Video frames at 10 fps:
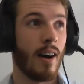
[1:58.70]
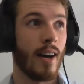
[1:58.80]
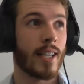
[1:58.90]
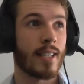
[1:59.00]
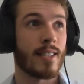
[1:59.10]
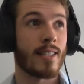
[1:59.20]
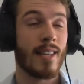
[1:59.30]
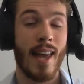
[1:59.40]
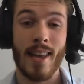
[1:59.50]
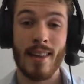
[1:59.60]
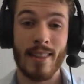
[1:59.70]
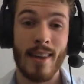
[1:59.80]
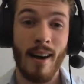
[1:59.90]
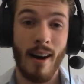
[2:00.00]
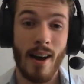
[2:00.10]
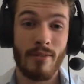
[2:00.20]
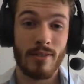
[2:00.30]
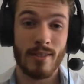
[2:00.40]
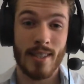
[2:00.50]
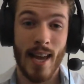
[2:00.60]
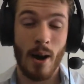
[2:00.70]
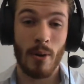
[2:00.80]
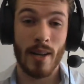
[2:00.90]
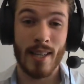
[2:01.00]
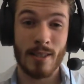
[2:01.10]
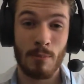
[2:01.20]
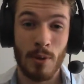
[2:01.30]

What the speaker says: I could say the Eiffel Tower is